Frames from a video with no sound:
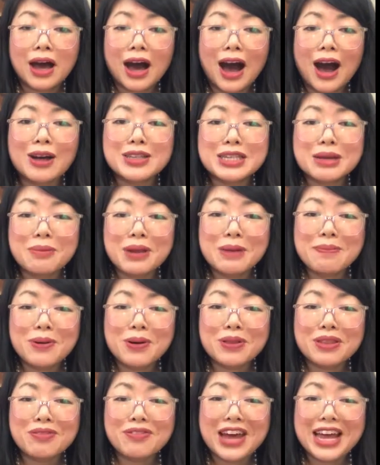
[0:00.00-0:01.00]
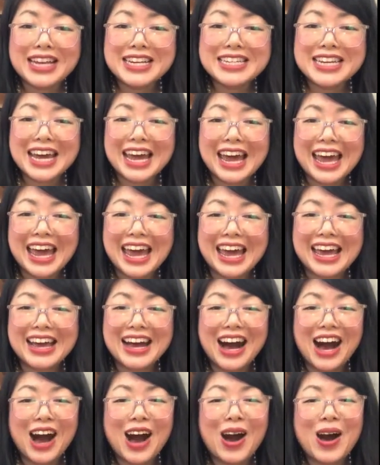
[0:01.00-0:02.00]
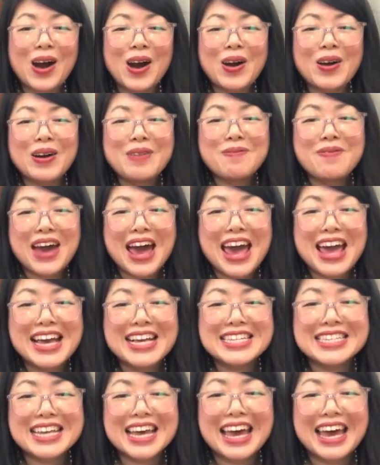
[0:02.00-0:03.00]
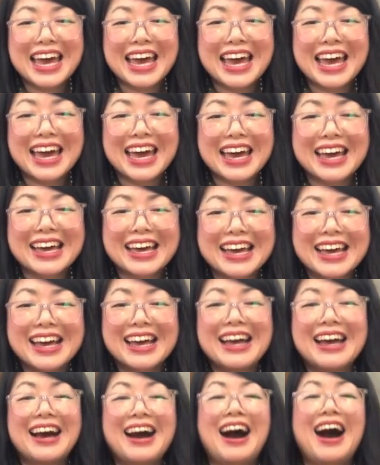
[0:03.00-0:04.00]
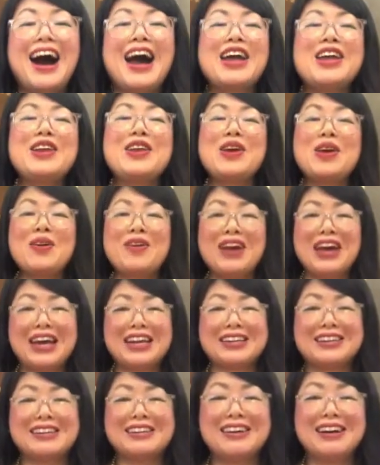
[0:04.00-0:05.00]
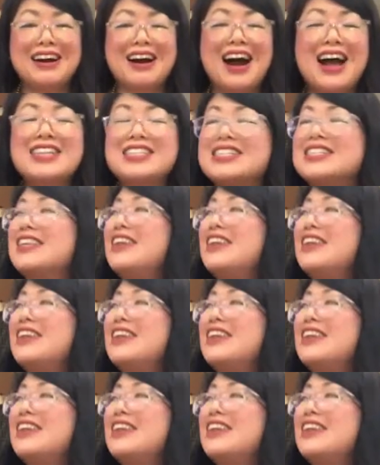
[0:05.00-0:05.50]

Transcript: Oh, somebody bought the Fendi. Oh, amazing. I knew it. I just